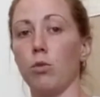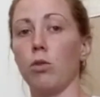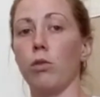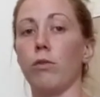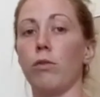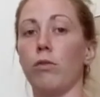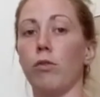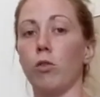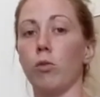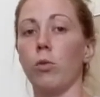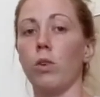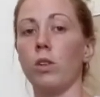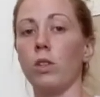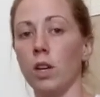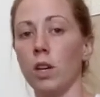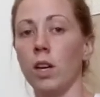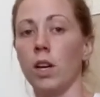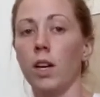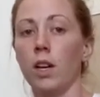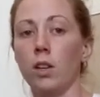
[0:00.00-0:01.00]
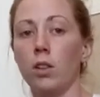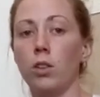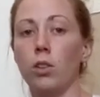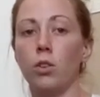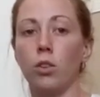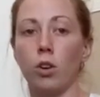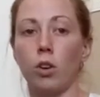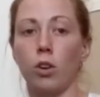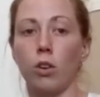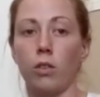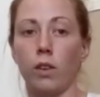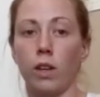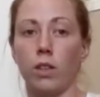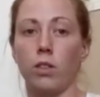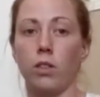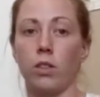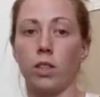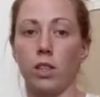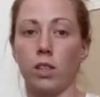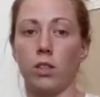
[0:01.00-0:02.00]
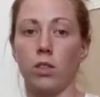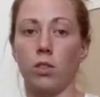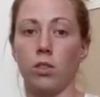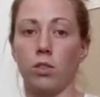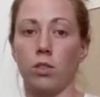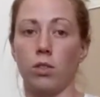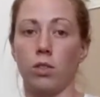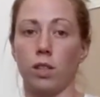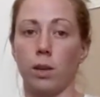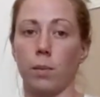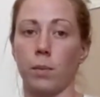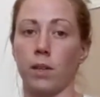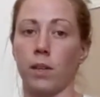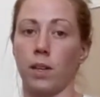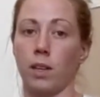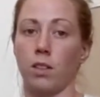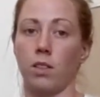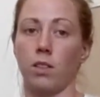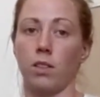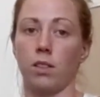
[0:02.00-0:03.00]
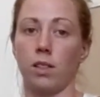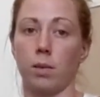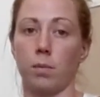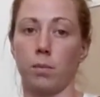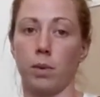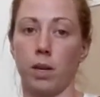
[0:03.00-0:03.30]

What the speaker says: move forward, you know that you need to do something else than